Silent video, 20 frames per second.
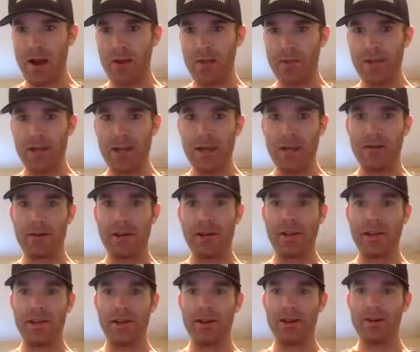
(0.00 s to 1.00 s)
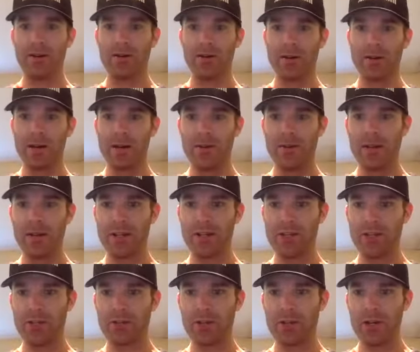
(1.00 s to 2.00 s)
McGarry here, coming
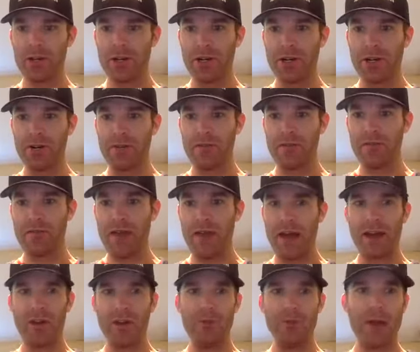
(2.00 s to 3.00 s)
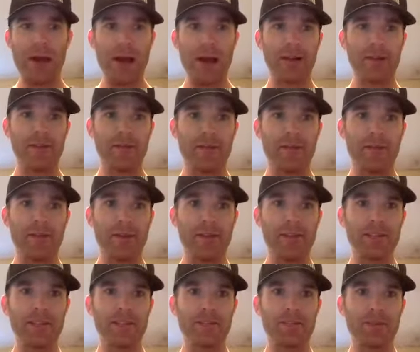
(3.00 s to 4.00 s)
at you with another value-packed
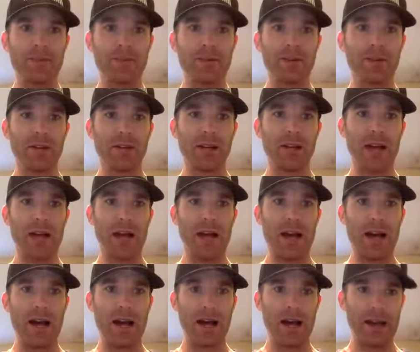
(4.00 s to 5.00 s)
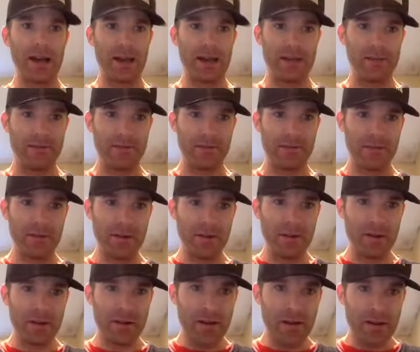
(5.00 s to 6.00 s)
Facebook Live.
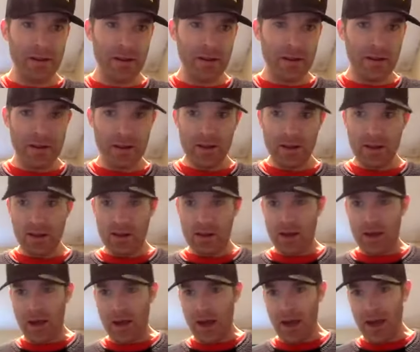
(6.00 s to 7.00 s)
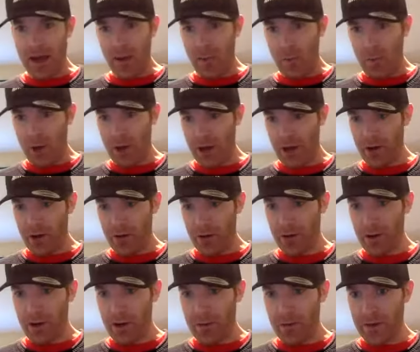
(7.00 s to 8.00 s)
And while
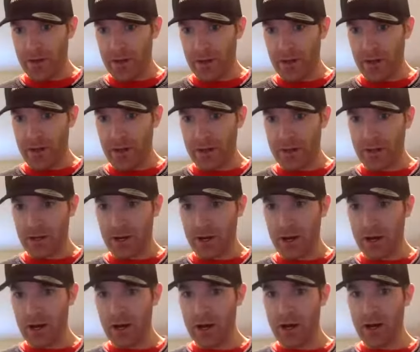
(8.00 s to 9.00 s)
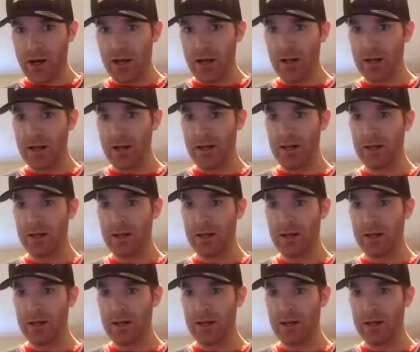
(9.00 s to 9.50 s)
you're coming in on the call,